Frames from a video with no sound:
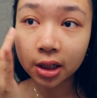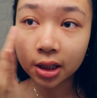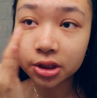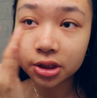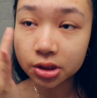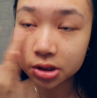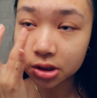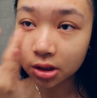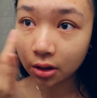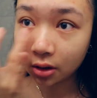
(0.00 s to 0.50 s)
and I
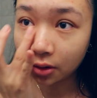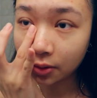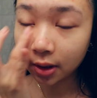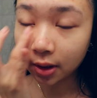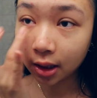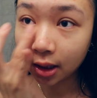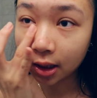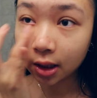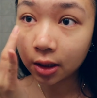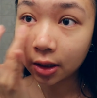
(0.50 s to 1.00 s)
just go
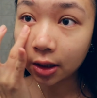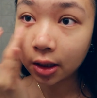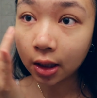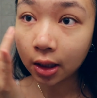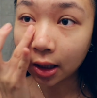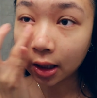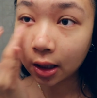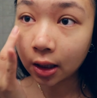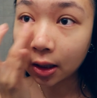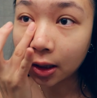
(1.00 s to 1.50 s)
in
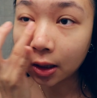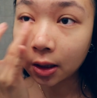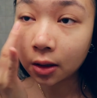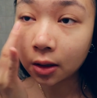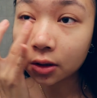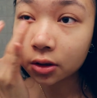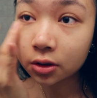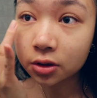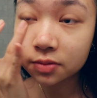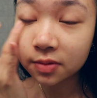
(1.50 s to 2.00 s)

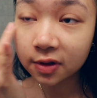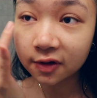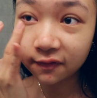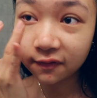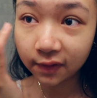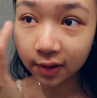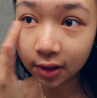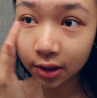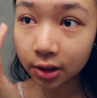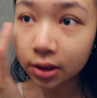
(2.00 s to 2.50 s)
and use my
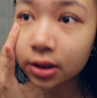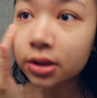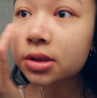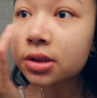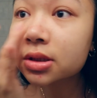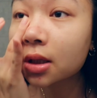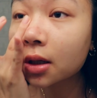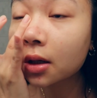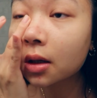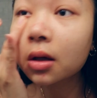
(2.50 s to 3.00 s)

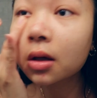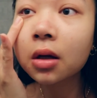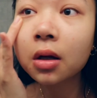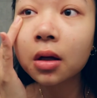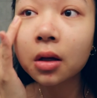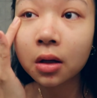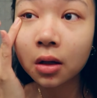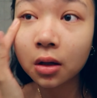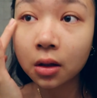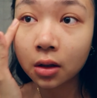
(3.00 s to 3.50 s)
fingers
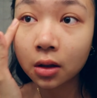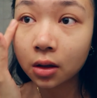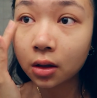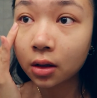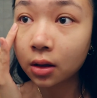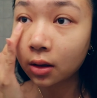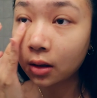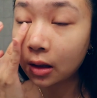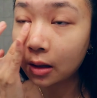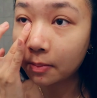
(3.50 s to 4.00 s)

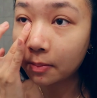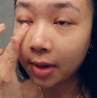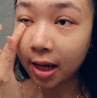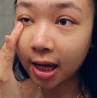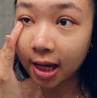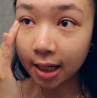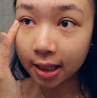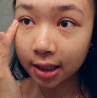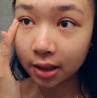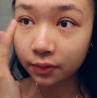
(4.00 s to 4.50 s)
and
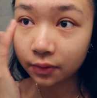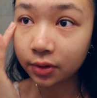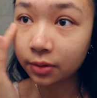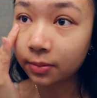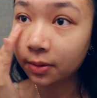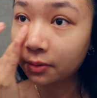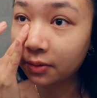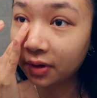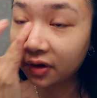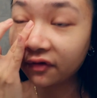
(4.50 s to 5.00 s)
pat it
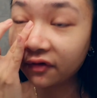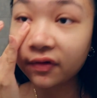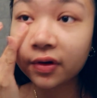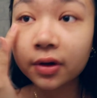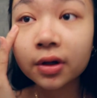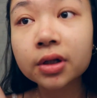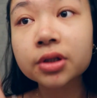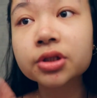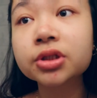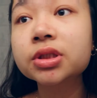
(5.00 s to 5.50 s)
with my ring
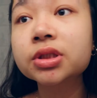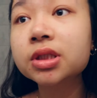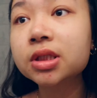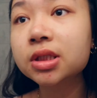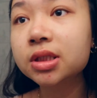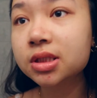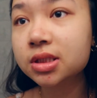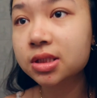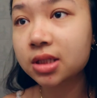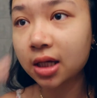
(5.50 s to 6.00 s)
finger, just
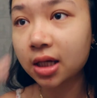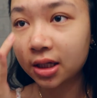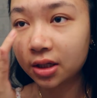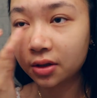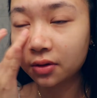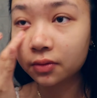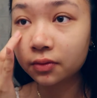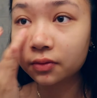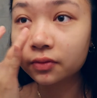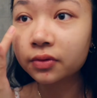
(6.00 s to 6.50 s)
because I
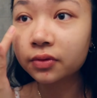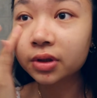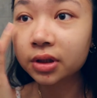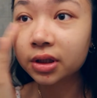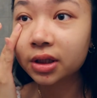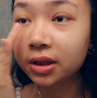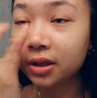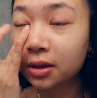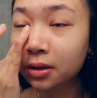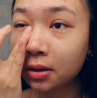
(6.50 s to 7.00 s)
don't
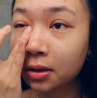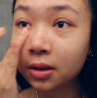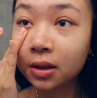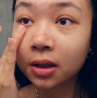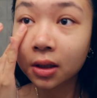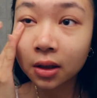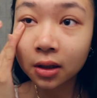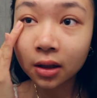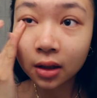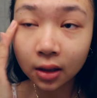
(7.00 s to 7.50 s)

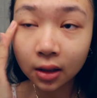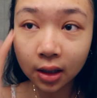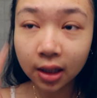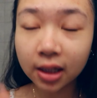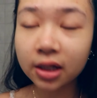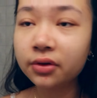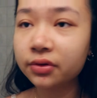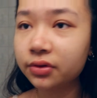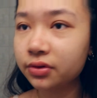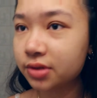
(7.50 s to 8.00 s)

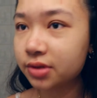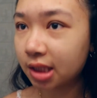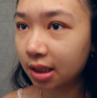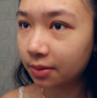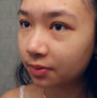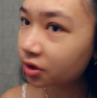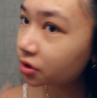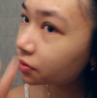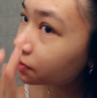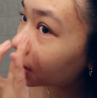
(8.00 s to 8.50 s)
use
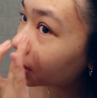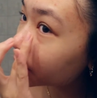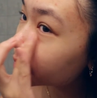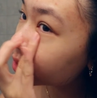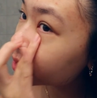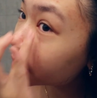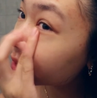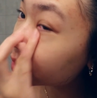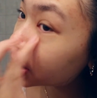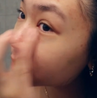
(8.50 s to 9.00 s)
that much
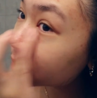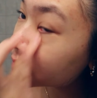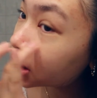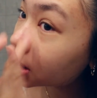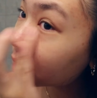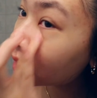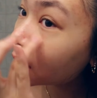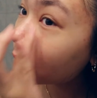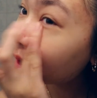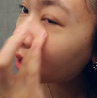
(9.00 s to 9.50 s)

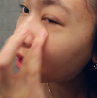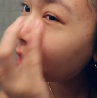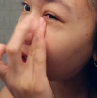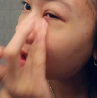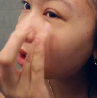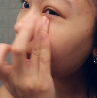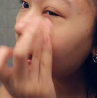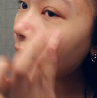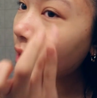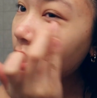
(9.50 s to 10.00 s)
brushes,
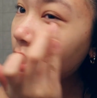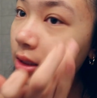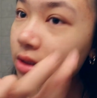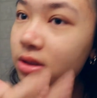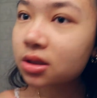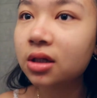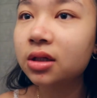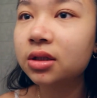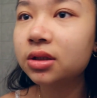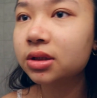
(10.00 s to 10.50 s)
and
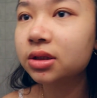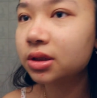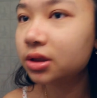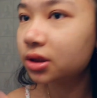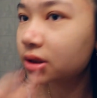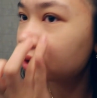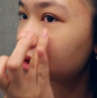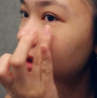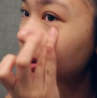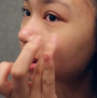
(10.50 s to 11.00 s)
it's honestly
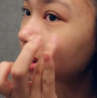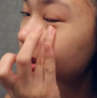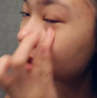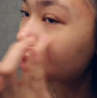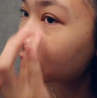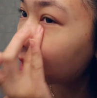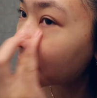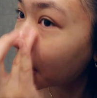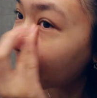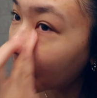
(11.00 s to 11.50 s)
just
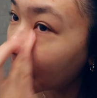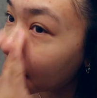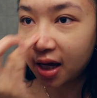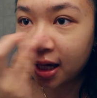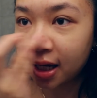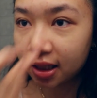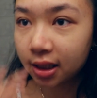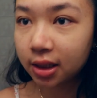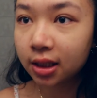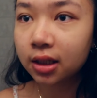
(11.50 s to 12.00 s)
easier.
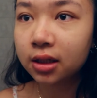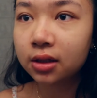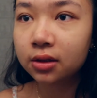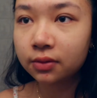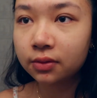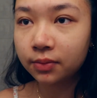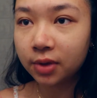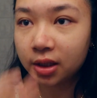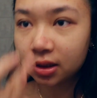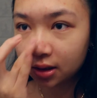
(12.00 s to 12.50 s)
Patting
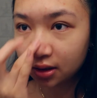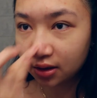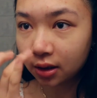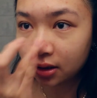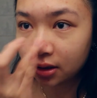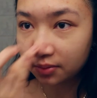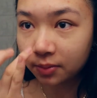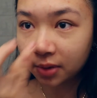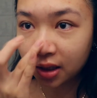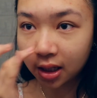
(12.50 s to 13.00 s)
it mainly
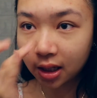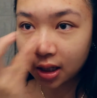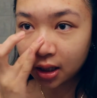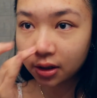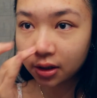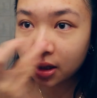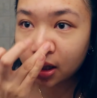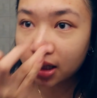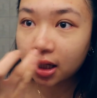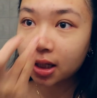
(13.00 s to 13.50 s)
under my
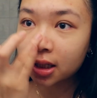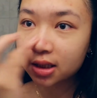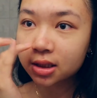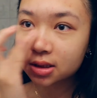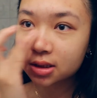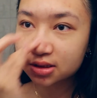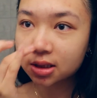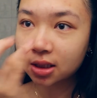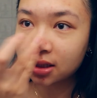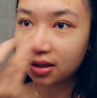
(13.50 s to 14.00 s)
under
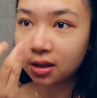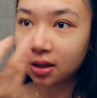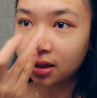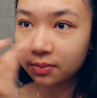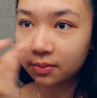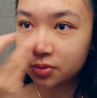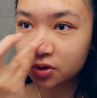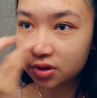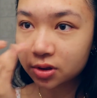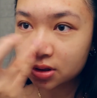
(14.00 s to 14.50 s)
eyes, and then
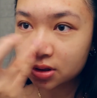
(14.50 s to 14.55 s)
I'm